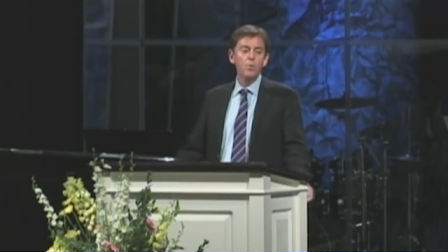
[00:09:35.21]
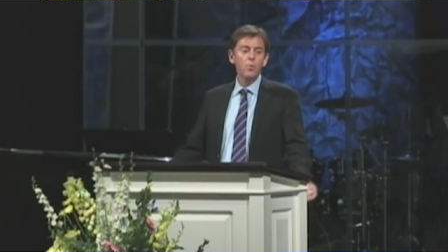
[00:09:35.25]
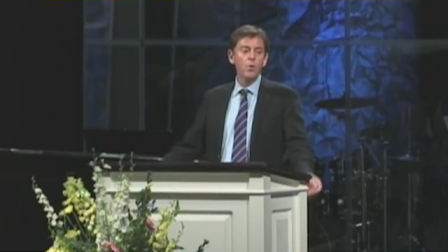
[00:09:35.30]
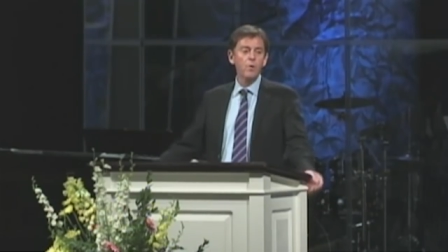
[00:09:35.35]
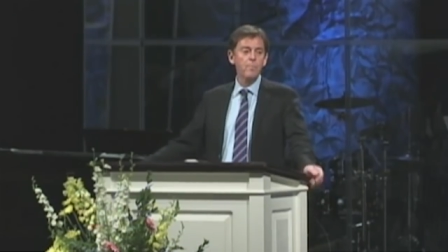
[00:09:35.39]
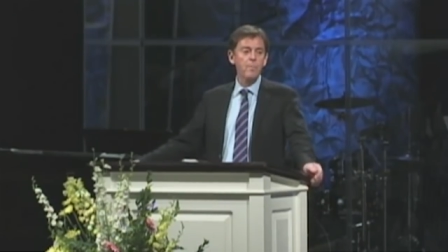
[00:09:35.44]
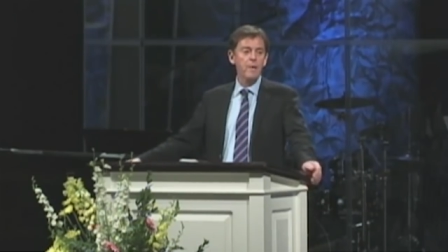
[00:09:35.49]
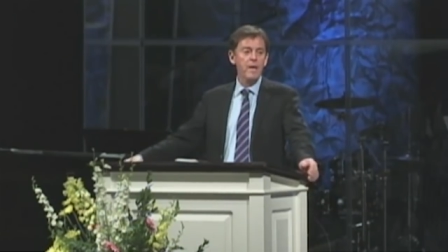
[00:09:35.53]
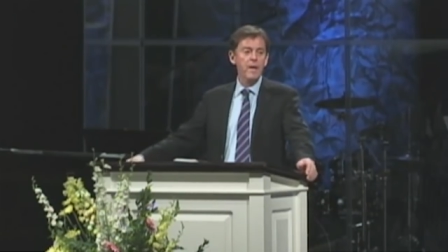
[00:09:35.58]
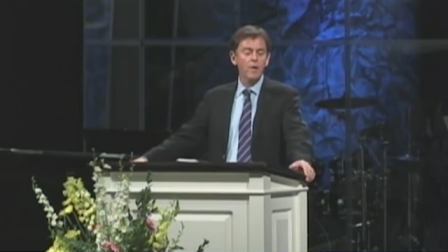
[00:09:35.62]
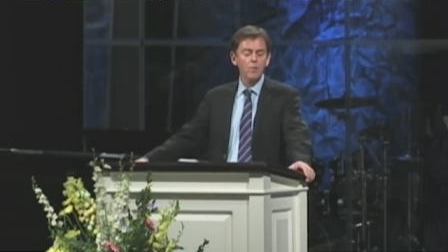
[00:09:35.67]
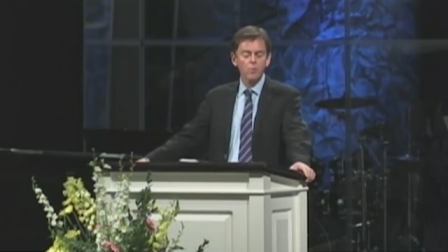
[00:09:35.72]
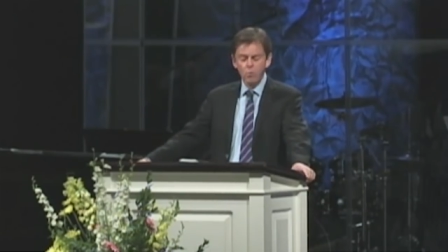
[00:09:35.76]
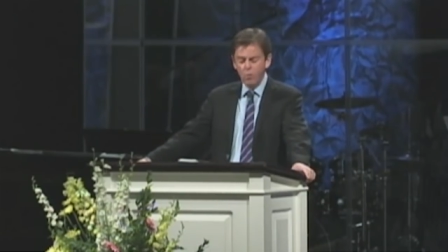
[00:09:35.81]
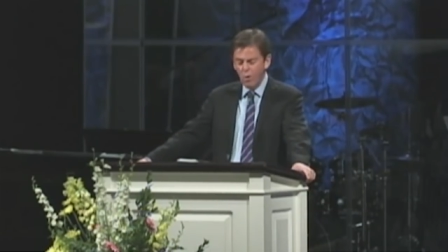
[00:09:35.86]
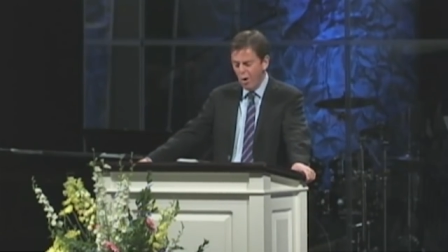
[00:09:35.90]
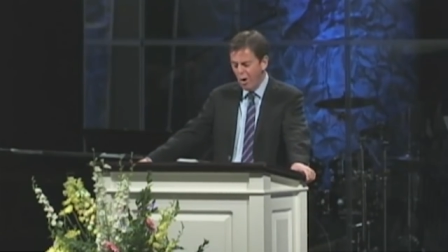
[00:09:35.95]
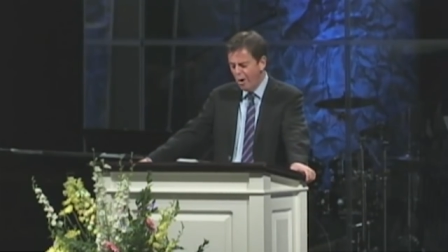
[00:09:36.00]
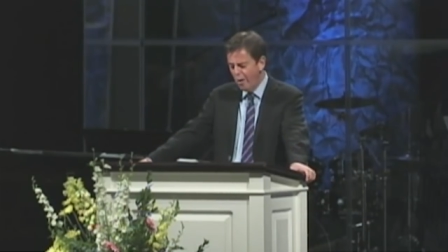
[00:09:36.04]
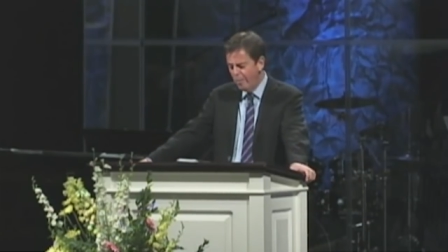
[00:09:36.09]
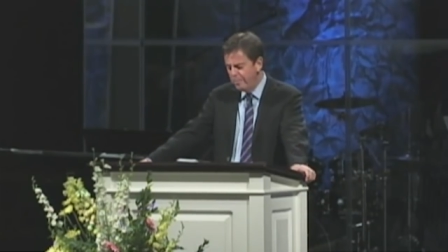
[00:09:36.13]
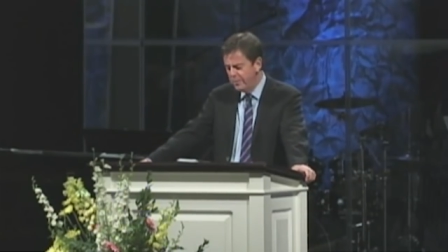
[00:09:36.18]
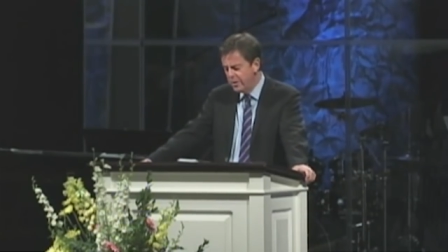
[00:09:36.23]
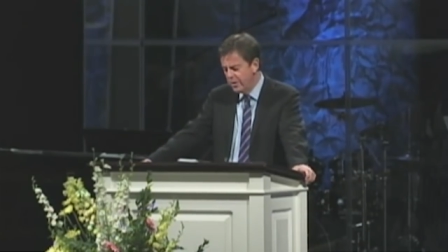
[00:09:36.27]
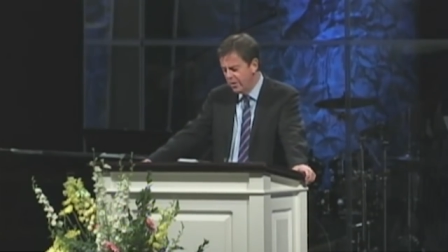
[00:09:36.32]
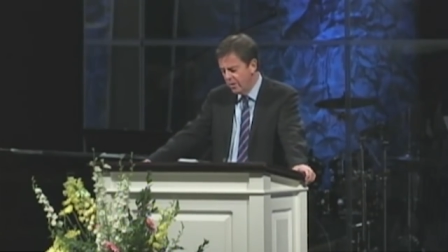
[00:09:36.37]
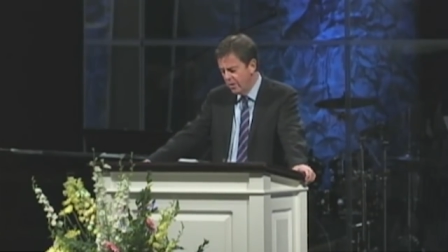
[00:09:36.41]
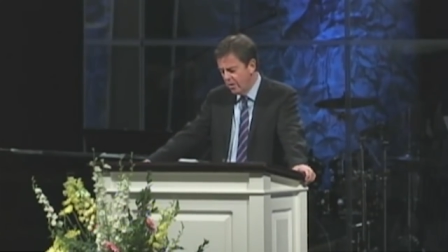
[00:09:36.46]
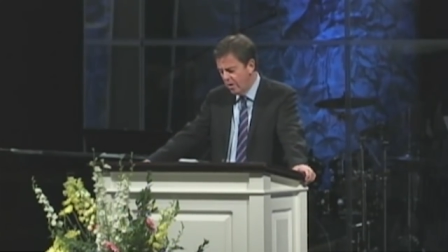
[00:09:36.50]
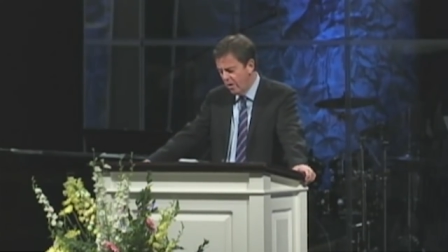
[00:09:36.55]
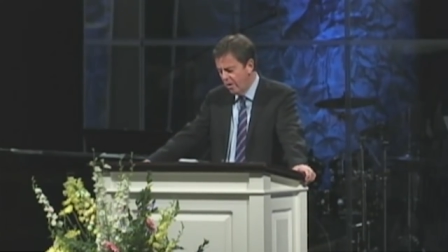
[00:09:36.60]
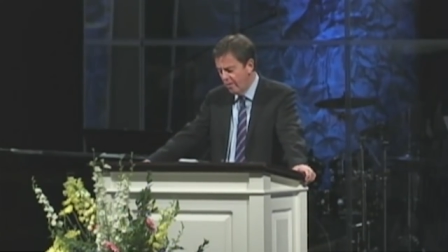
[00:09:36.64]
were being robbed
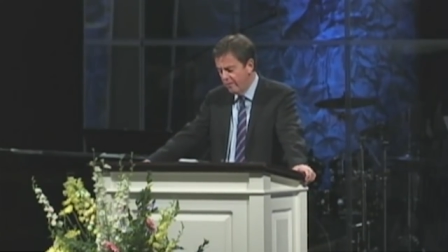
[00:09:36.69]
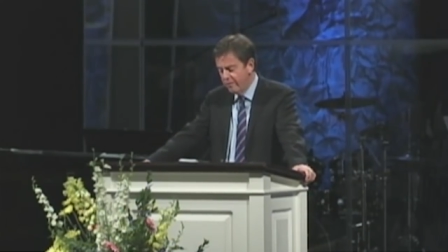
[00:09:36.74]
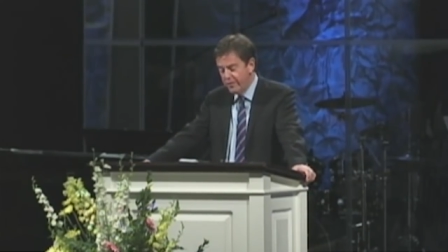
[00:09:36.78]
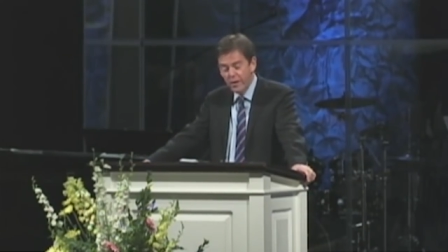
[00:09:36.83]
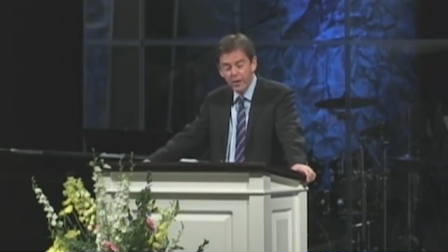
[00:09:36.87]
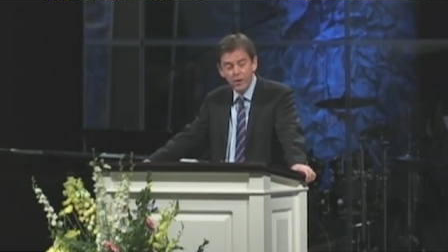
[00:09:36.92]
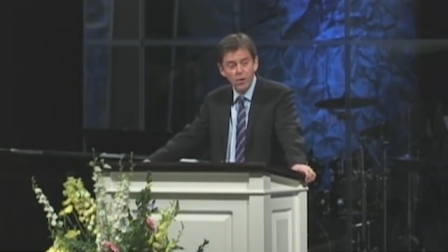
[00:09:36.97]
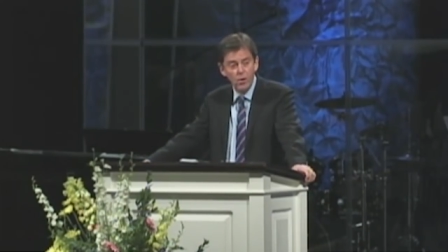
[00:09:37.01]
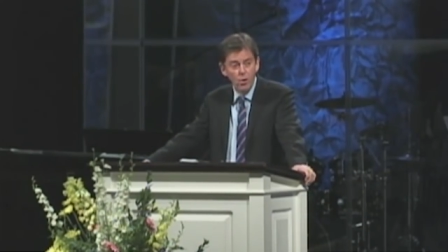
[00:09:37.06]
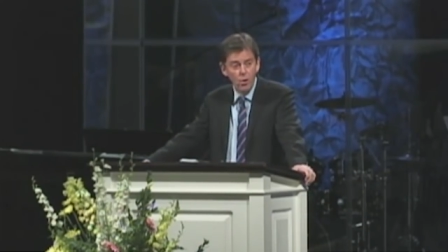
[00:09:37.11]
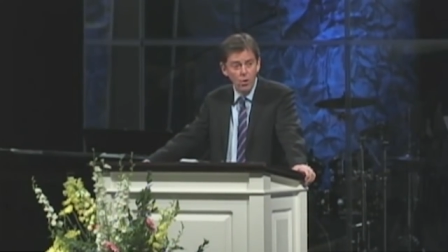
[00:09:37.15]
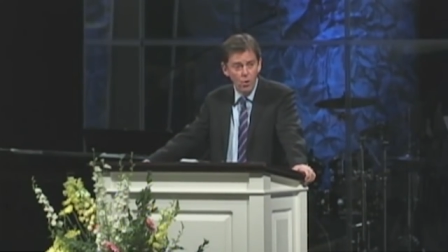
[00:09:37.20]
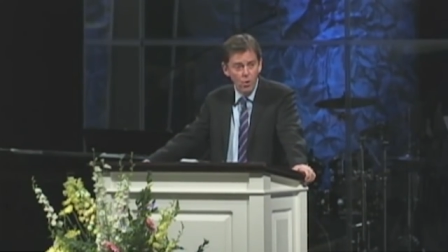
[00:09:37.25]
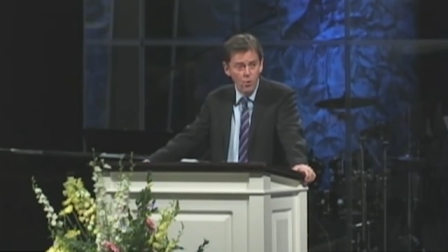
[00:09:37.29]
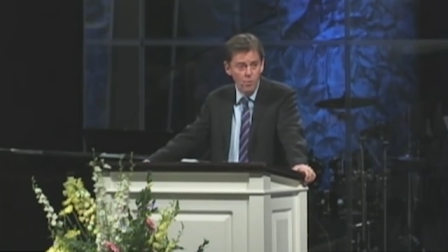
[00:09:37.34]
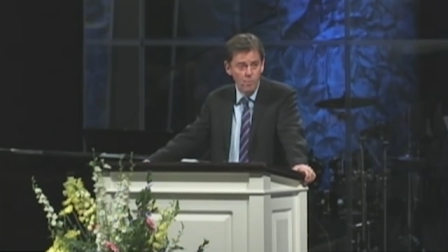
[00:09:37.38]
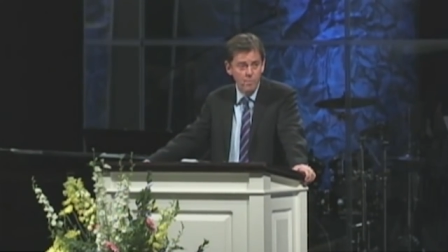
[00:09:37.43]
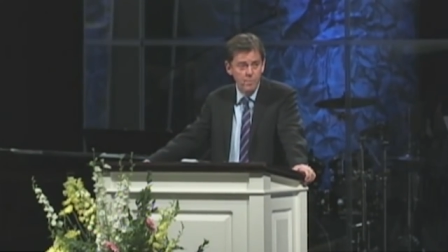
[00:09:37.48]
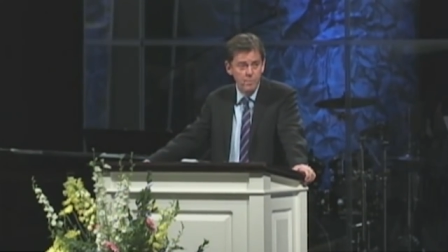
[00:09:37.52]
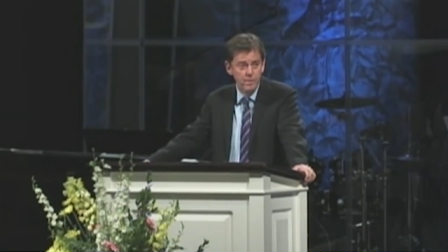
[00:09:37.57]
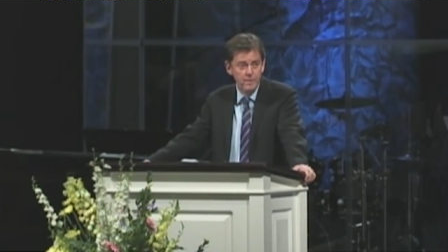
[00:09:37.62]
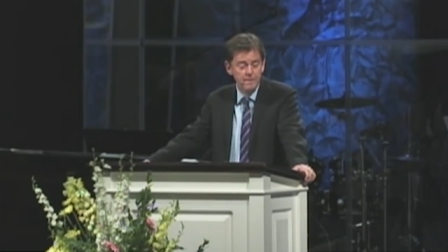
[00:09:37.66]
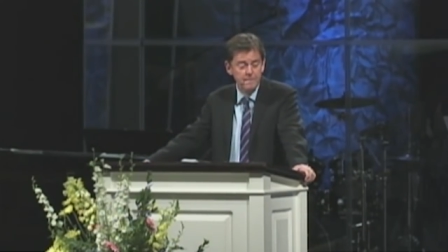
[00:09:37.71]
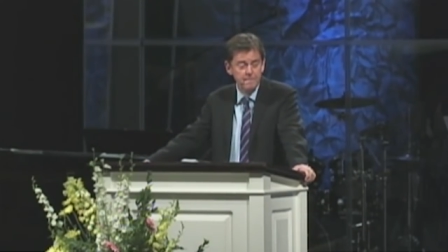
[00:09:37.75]
of their hope.